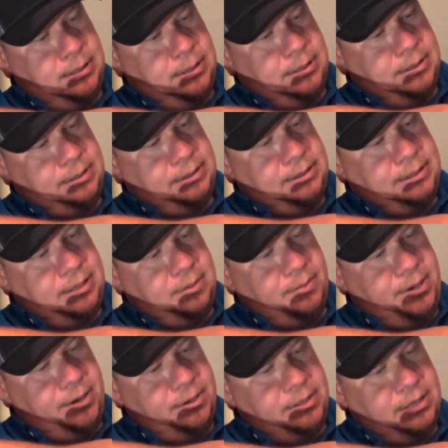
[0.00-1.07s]

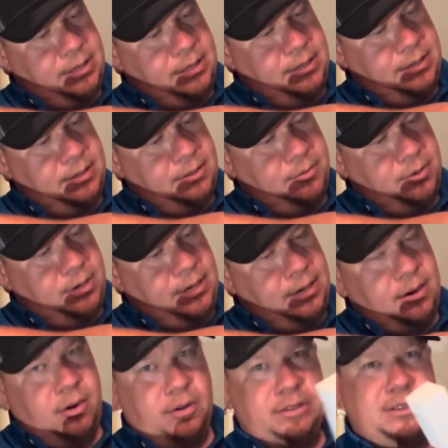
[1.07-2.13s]
centimeters, I think is what they
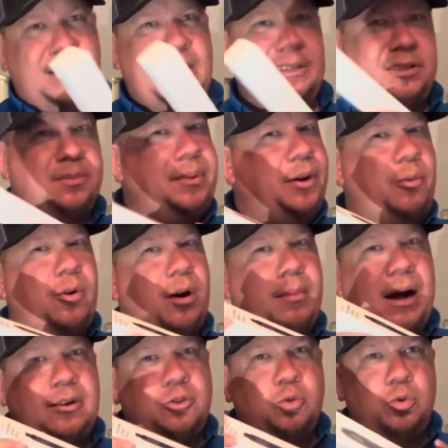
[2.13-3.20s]
call it. So that should be what,
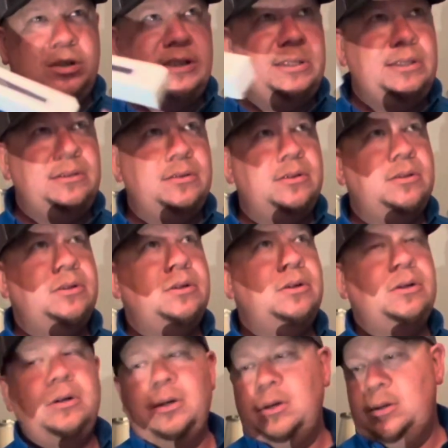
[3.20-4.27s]
about 20,
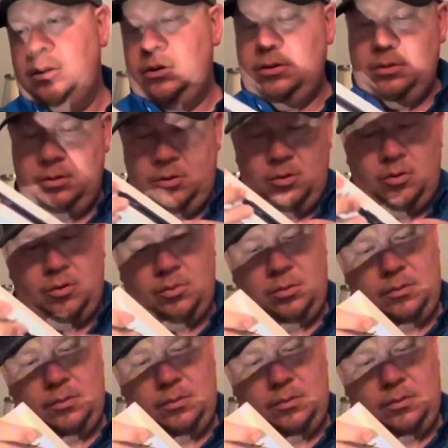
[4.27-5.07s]
hold on.